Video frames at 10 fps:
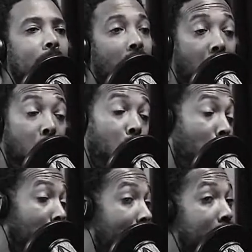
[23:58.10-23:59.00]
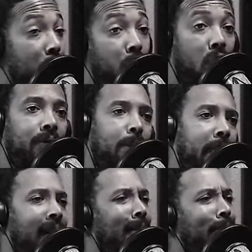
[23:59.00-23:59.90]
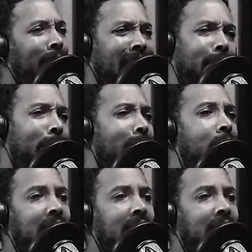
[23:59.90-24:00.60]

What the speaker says: oh, well, black people voted for Planned Parenthood.